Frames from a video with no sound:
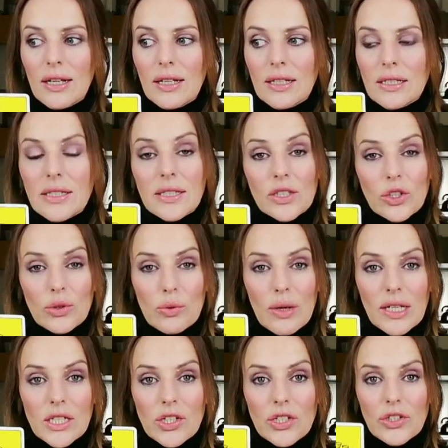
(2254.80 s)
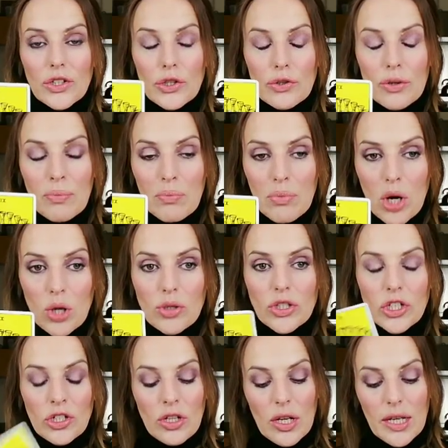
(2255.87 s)
situation, your
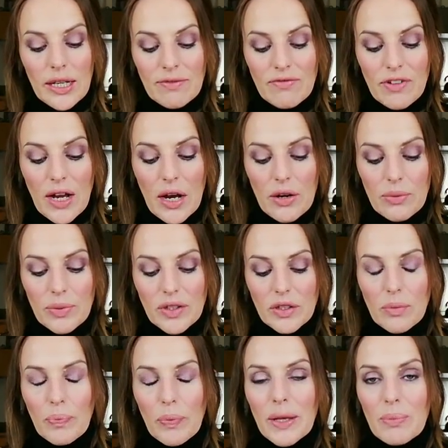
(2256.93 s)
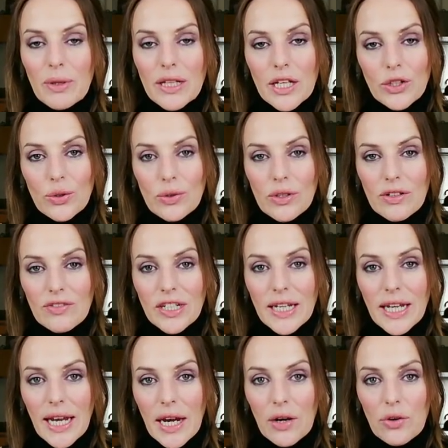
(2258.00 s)
emotional environment, the people that you love and
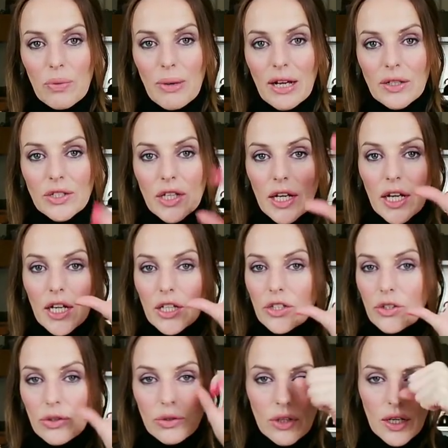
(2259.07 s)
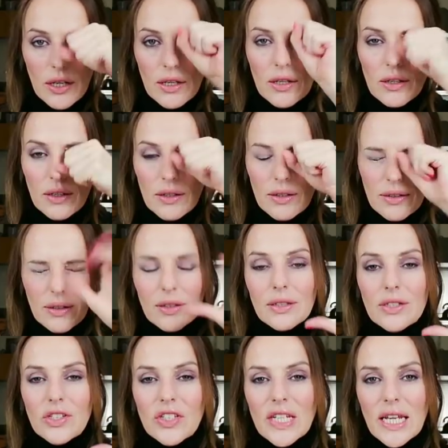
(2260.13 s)
care about. Your
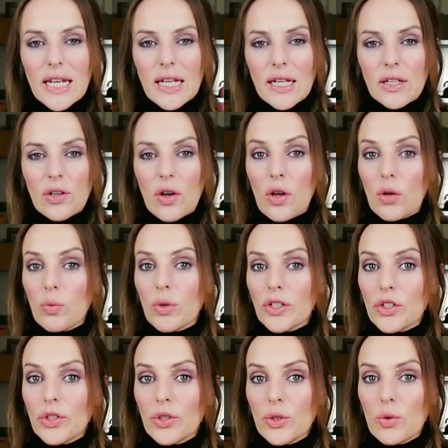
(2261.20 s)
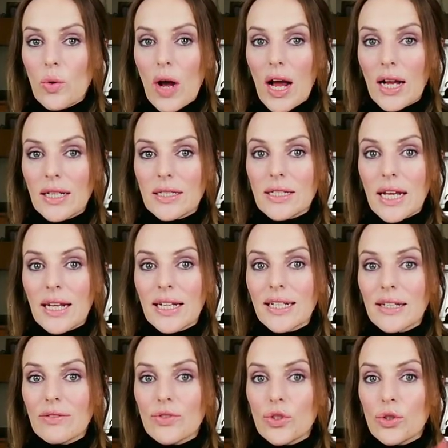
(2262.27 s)
seeing it all with new eyes, and it
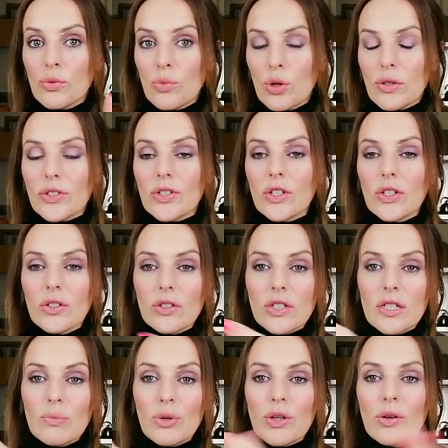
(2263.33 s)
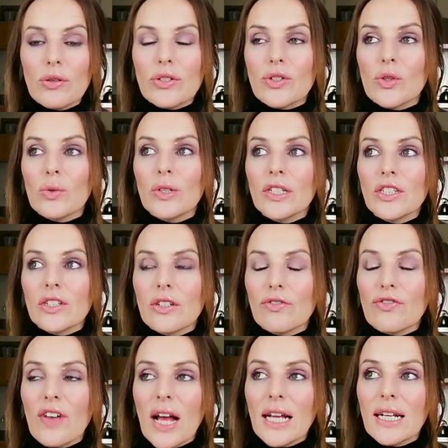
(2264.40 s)
gives you more security, but also in your
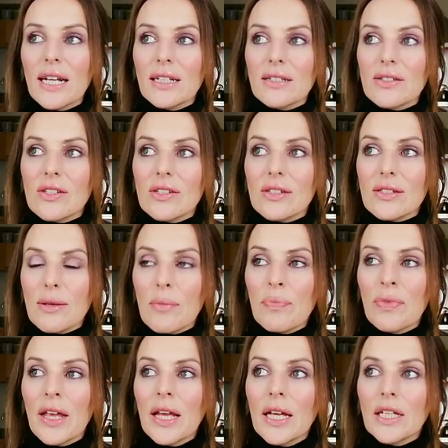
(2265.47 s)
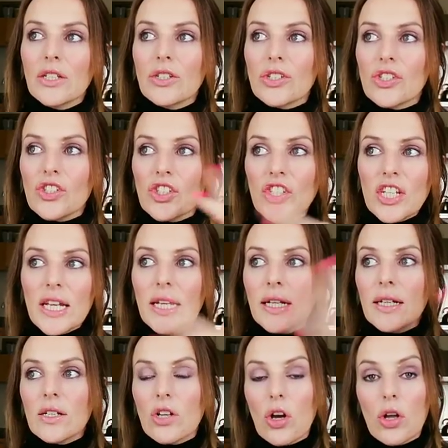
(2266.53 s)
finances. You're
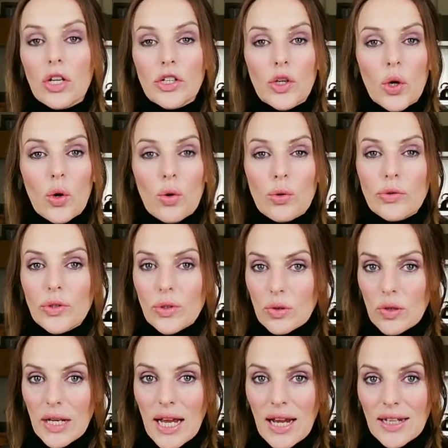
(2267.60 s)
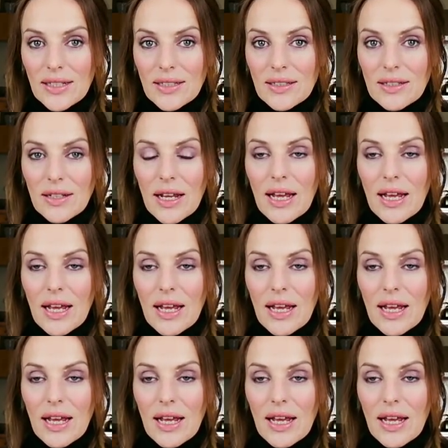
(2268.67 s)
seeing it all in a whole new light.